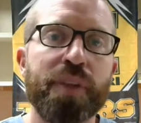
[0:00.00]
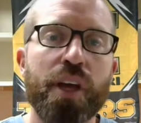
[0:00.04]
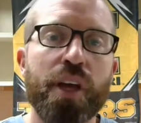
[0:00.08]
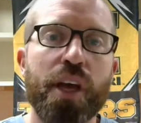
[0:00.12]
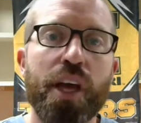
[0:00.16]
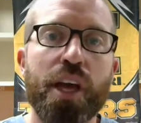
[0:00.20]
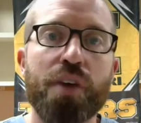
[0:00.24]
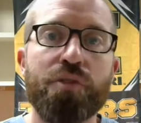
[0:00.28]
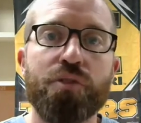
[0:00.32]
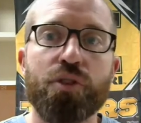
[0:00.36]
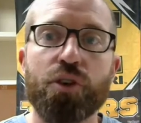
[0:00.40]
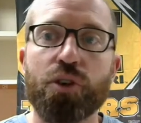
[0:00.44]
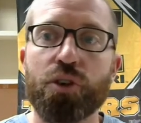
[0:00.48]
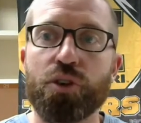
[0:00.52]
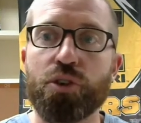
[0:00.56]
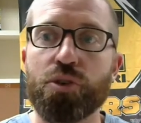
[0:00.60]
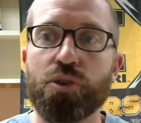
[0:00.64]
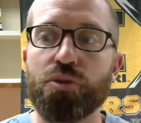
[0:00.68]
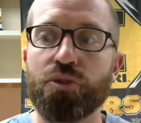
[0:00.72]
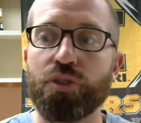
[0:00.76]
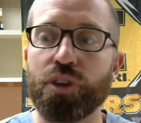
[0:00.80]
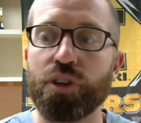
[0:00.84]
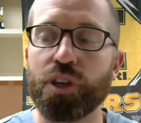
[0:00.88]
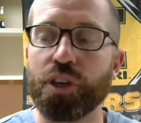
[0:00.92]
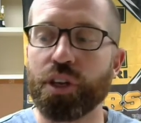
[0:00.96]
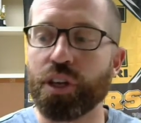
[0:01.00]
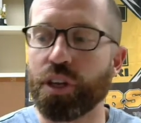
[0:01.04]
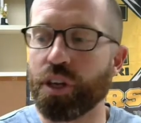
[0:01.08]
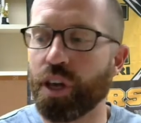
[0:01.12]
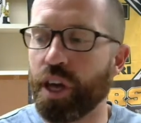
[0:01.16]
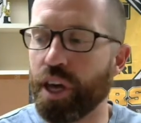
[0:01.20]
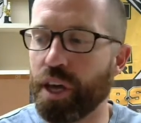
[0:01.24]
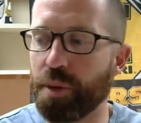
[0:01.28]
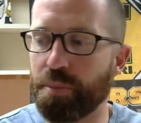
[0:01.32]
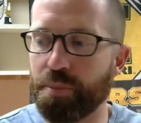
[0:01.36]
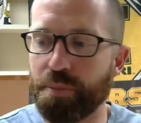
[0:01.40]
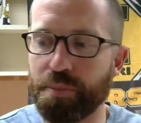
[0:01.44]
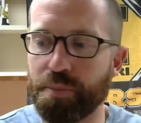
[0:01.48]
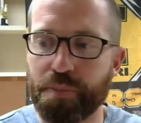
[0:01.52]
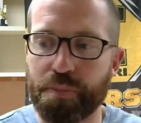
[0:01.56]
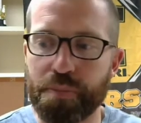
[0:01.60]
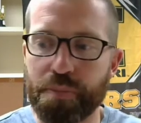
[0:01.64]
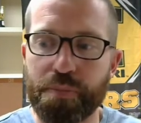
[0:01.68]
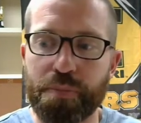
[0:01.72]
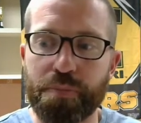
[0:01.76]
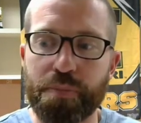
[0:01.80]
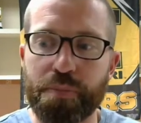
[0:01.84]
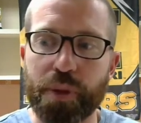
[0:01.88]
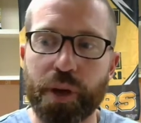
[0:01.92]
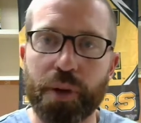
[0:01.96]
If you're using a
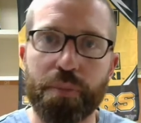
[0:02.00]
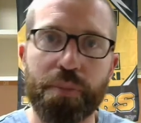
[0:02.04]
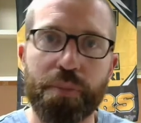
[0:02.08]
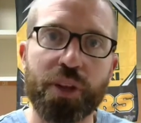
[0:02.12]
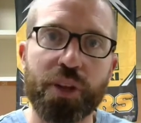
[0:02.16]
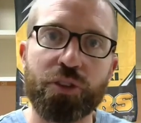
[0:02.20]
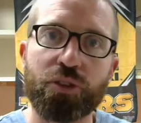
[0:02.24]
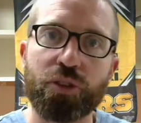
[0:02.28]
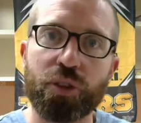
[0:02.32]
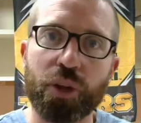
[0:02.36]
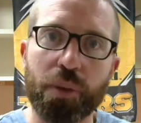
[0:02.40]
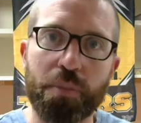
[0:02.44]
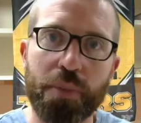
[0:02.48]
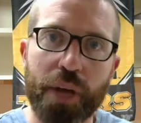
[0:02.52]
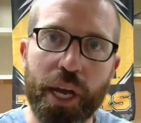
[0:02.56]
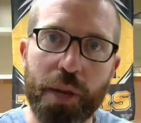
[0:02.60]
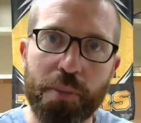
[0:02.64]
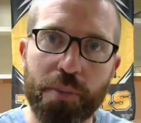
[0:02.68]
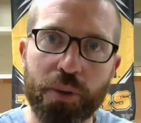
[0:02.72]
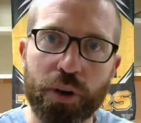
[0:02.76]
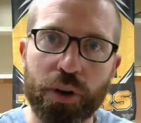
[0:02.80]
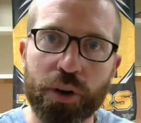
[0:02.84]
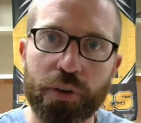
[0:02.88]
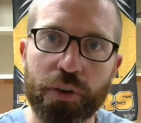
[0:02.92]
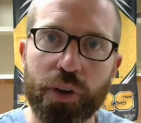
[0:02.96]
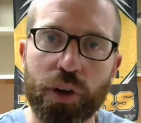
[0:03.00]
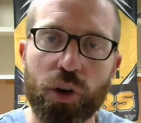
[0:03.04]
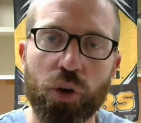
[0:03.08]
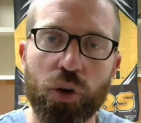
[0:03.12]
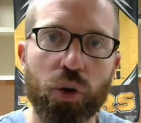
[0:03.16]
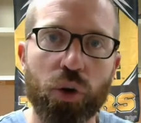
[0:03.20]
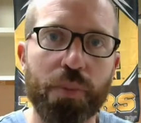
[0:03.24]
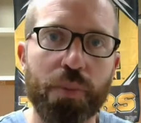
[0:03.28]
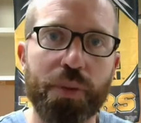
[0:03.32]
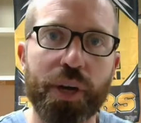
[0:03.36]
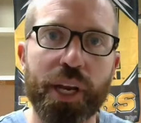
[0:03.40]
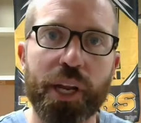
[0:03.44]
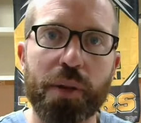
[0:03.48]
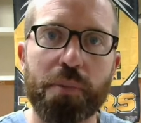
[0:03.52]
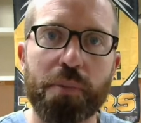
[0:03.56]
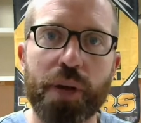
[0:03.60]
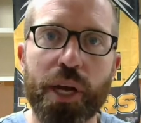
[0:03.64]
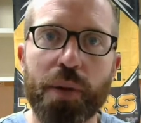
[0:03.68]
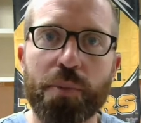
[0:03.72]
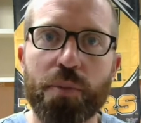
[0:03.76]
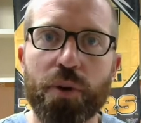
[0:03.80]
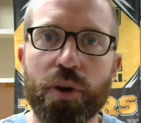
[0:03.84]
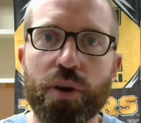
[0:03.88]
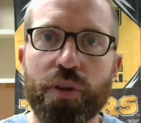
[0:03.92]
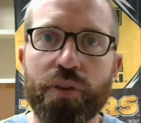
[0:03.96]
pencil and paper or pen and
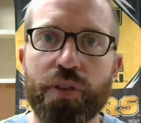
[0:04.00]
paper,